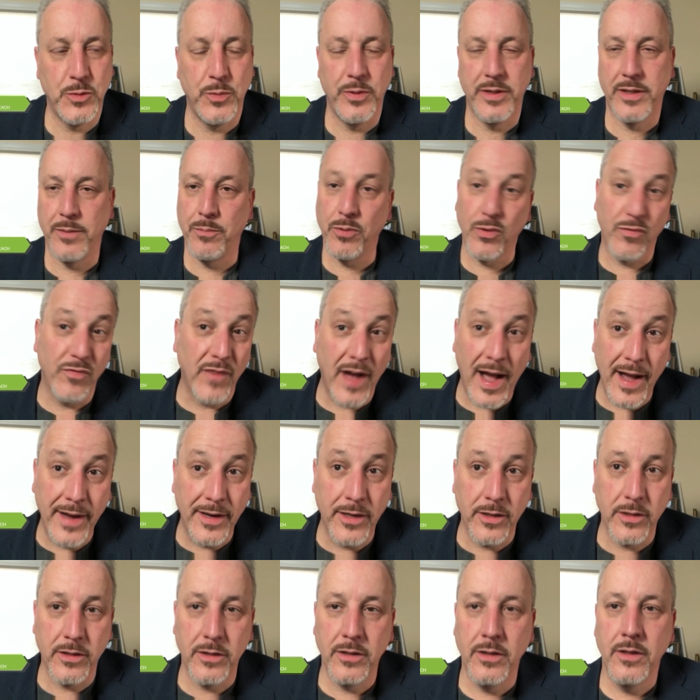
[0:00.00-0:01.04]
with the
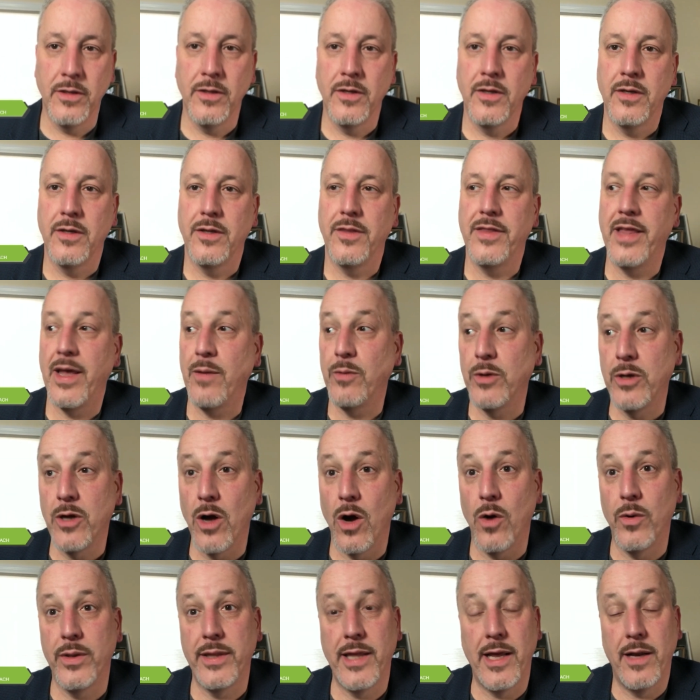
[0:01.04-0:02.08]
provider, they would
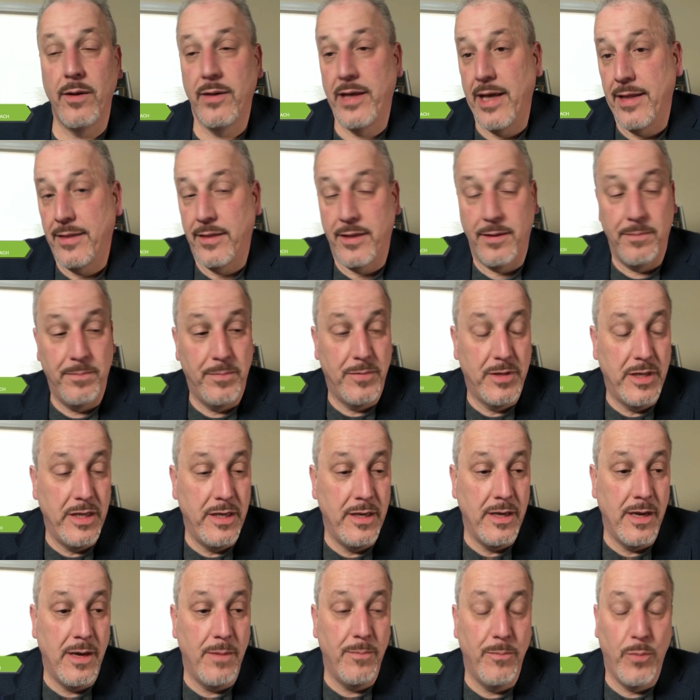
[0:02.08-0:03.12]
go and they'd get the
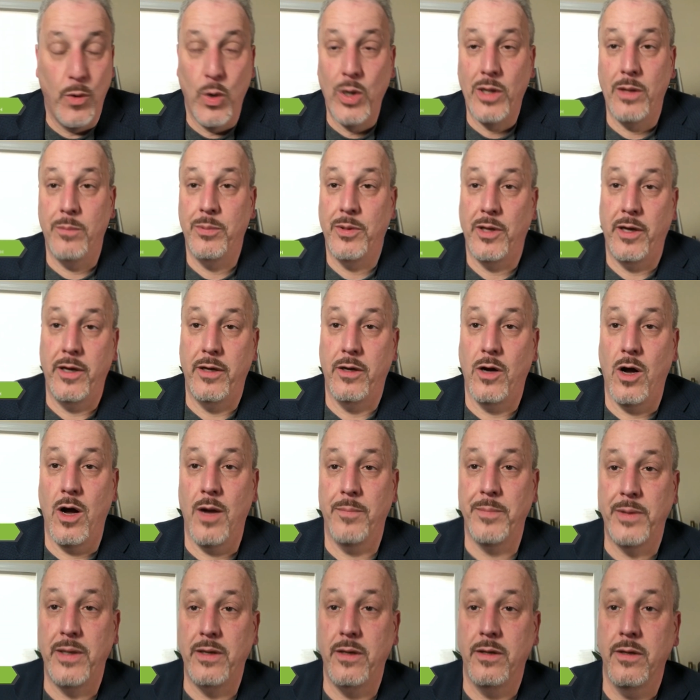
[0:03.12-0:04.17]
boilerplate
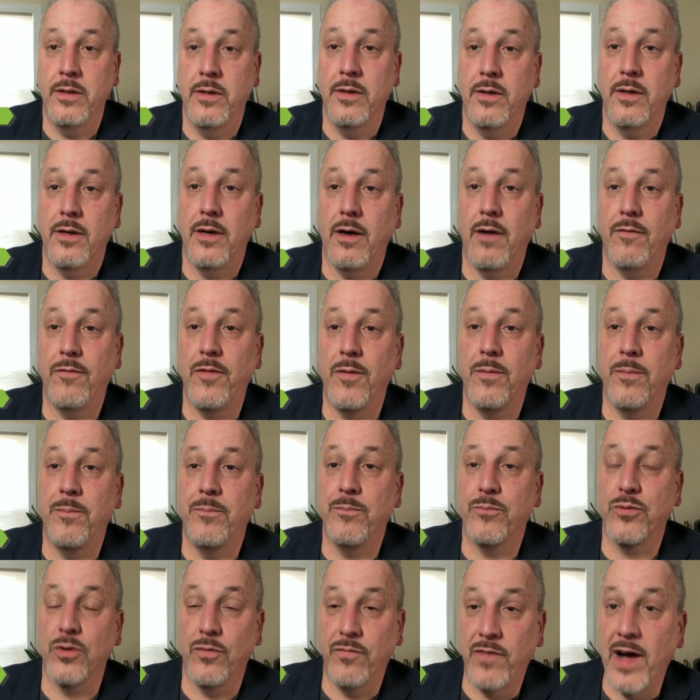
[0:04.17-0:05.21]
copy of the
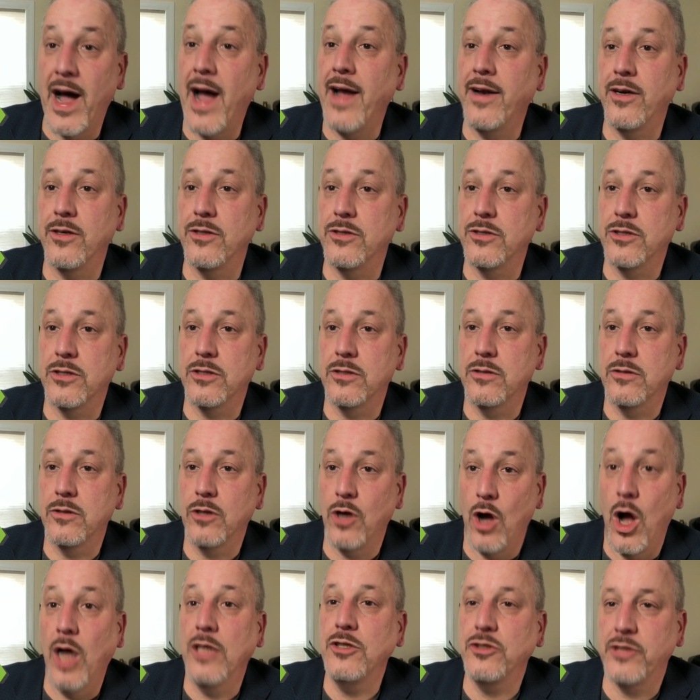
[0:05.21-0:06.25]
provider's
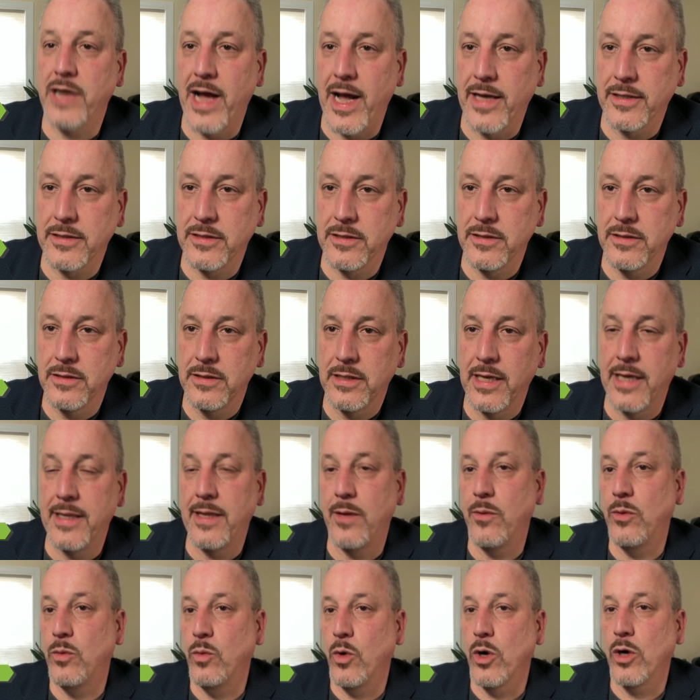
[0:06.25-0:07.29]
contract, and they
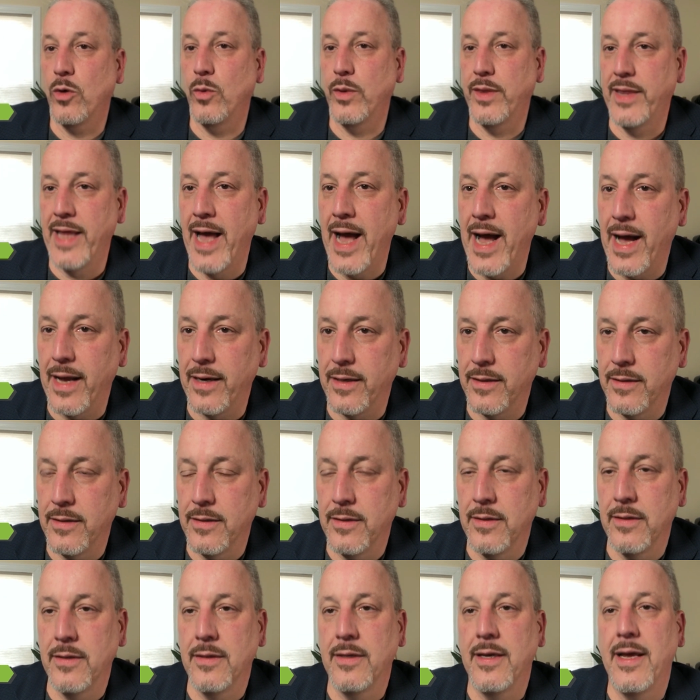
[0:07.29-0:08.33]
would work with that.
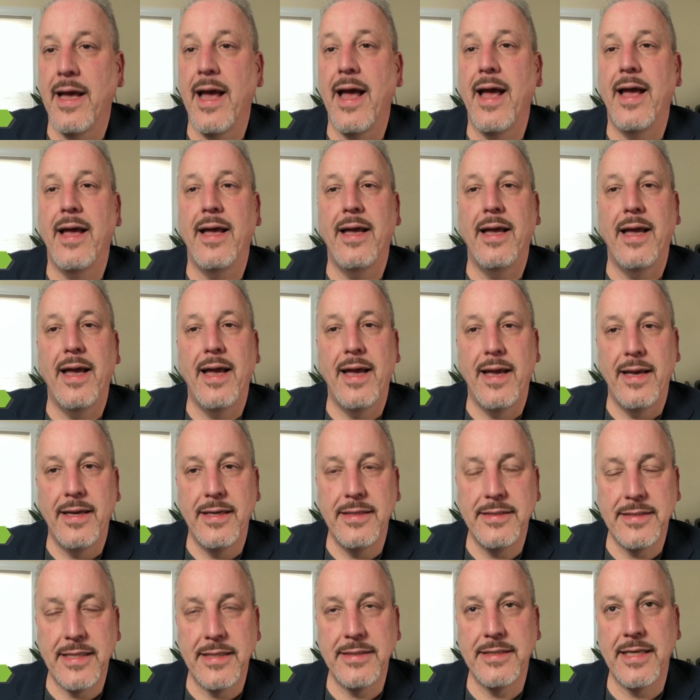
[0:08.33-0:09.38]
He
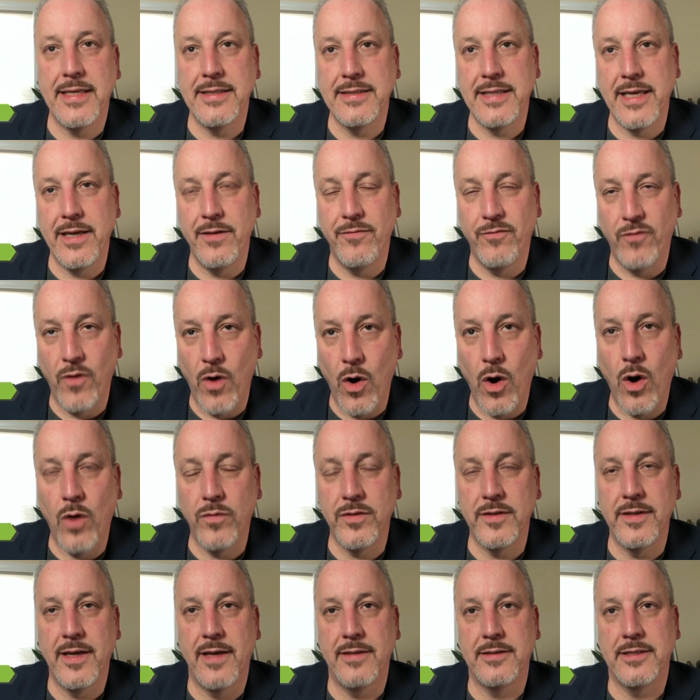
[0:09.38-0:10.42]
says as they evolved
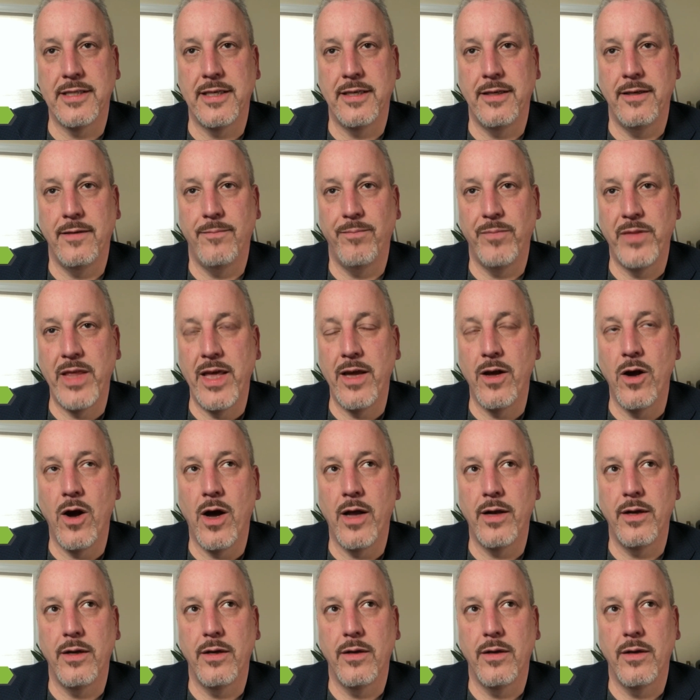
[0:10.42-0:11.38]
and as they got